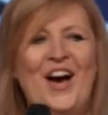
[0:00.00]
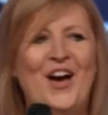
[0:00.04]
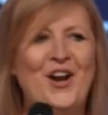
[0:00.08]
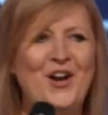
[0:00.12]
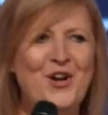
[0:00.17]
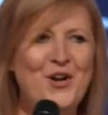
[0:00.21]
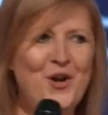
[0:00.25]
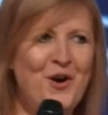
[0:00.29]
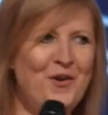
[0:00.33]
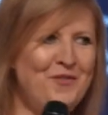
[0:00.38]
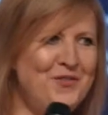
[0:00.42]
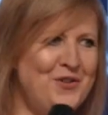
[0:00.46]
I
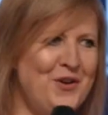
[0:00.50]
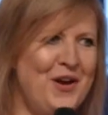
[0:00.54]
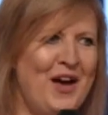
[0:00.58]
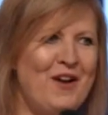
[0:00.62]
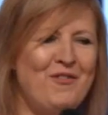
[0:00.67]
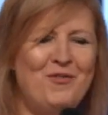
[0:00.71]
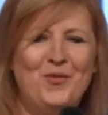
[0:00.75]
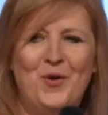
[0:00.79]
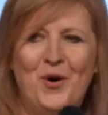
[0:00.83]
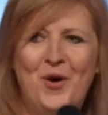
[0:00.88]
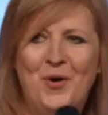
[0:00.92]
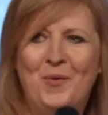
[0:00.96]
don't know if you
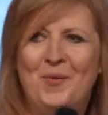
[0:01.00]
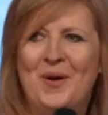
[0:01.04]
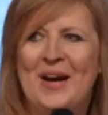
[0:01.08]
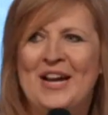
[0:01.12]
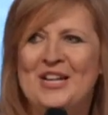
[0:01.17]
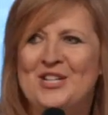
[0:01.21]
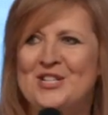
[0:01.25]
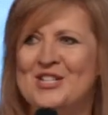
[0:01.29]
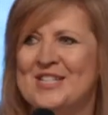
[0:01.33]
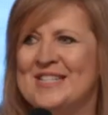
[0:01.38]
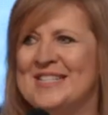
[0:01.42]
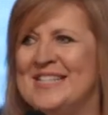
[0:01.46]
have Royal
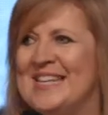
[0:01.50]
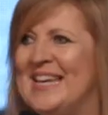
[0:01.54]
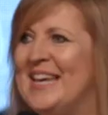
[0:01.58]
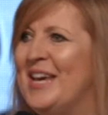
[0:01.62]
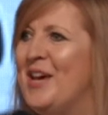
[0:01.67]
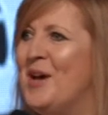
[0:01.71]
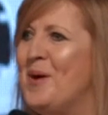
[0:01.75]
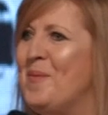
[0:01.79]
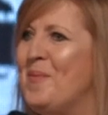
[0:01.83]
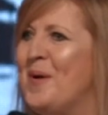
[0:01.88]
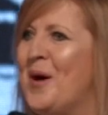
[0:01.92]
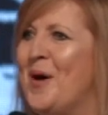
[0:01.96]
Rangers
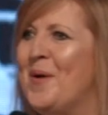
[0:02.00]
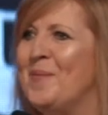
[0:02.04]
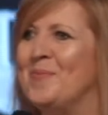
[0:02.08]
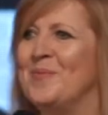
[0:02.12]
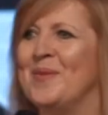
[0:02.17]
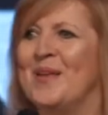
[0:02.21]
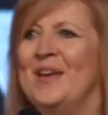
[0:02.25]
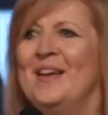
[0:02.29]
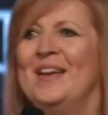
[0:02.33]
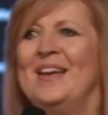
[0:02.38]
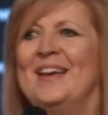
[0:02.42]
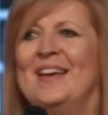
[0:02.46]
here,
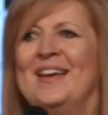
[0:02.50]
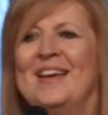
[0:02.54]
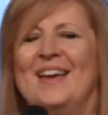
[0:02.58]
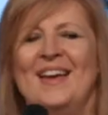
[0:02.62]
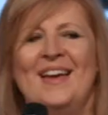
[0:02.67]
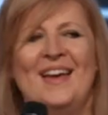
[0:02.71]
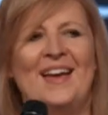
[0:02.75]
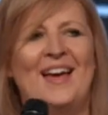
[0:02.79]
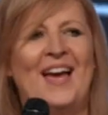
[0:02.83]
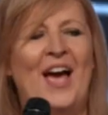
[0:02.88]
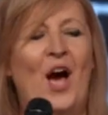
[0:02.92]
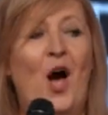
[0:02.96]
but
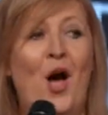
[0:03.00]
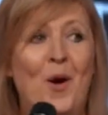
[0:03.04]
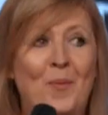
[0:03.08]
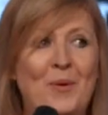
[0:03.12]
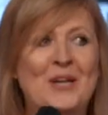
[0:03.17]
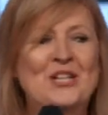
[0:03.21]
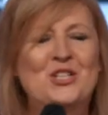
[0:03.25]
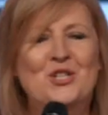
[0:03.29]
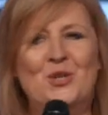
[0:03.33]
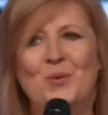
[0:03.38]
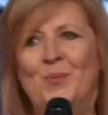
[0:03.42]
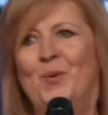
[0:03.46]
I
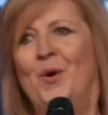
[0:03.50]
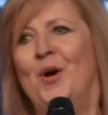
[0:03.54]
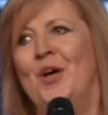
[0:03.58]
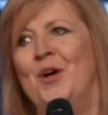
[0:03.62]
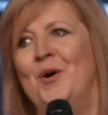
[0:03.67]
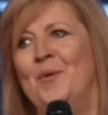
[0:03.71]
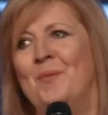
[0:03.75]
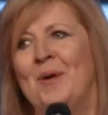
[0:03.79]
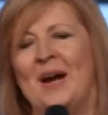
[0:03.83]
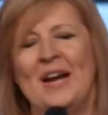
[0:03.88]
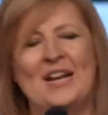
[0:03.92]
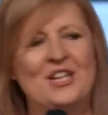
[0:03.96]
went to
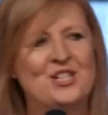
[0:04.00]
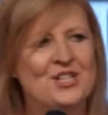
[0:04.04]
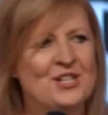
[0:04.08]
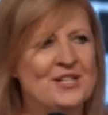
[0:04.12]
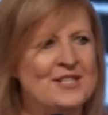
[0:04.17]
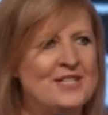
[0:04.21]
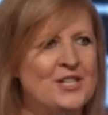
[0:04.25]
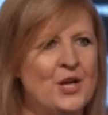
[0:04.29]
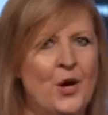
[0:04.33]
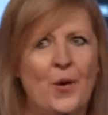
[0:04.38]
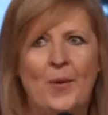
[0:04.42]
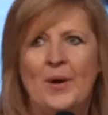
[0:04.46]
Royal
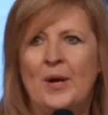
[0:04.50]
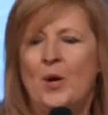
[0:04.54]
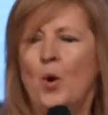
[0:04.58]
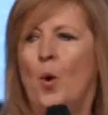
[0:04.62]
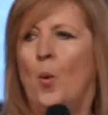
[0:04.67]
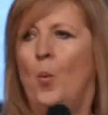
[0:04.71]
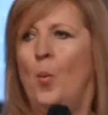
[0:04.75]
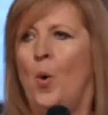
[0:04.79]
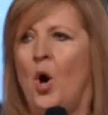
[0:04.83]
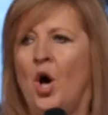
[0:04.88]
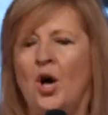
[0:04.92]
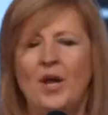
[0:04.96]
Rangers going,
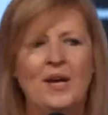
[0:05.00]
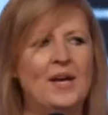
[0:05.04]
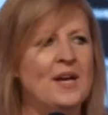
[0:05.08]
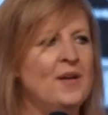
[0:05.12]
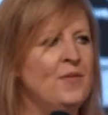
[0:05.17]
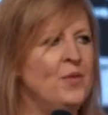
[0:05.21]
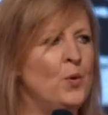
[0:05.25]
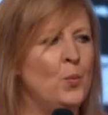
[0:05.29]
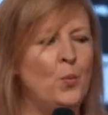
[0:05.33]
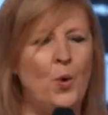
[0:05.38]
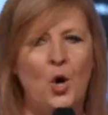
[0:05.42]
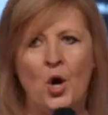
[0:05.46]
What
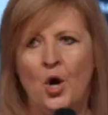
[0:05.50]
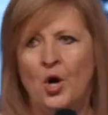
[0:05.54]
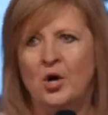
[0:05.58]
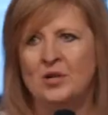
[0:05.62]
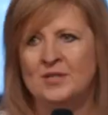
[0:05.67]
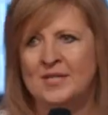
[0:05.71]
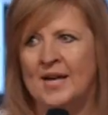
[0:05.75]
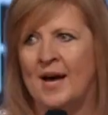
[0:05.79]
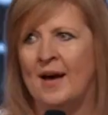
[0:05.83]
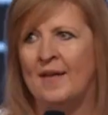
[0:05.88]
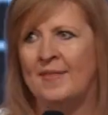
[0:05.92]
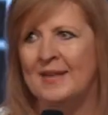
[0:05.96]
in the
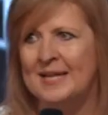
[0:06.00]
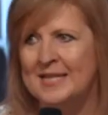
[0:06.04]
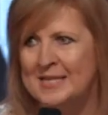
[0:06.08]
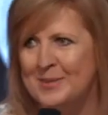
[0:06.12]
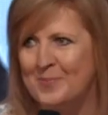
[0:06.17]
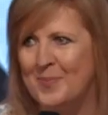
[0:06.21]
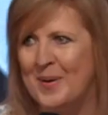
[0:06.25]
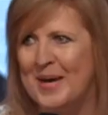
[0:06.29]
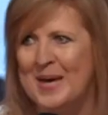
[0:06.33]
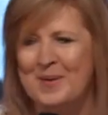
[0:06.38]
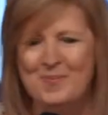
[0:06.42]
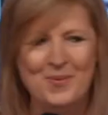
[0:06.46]
world are
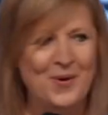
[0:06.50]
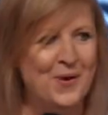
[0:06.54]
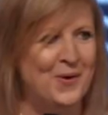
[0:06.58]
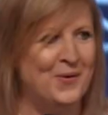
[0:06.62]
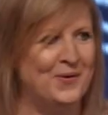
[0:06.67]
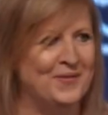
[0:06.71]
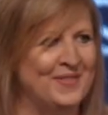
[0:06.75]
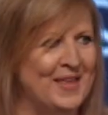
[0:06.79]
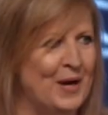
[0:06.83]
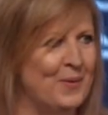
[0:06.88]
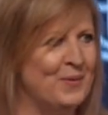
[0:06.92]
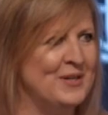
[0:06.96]
these
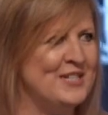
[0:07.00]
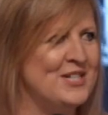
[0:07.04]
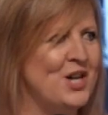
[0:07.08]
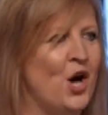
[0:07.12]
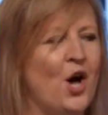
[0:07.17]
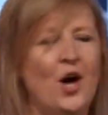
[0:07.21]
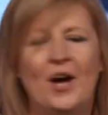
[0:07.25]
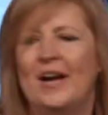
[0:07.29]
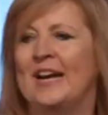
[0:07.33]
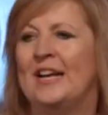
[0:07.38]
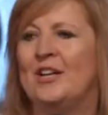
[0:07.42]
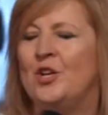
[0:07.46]
people? They were
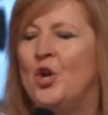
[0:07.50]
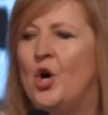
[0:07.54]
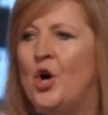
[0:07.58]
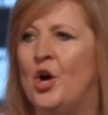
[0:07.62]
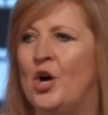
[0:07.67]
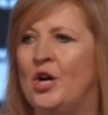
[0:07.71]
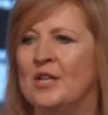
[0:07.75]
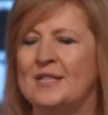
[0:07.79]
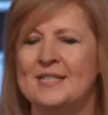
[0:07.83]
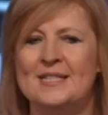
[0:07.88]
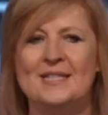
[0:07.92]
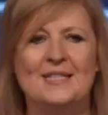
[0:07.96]
tying
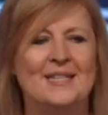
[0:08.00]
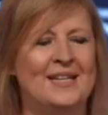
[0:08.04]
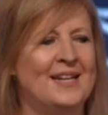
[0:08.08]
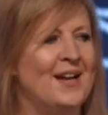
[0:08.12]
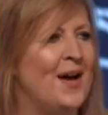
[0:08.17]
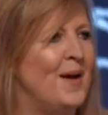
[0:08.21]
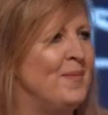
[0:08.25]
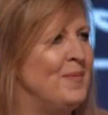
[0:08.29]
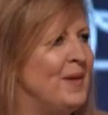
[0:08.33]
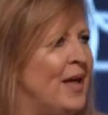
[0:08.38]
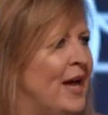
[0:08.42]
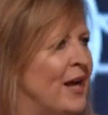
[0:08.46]
knots,
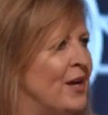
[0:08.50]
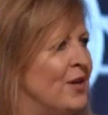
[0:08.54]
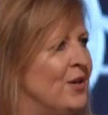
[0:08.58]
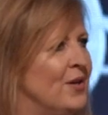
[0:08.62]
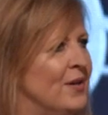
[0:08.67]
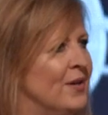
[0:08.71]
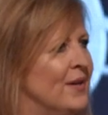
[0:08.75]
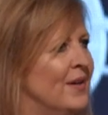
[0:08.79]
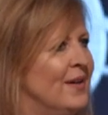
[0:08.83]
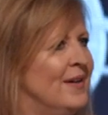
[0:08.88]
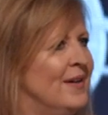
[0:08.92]
and I'm like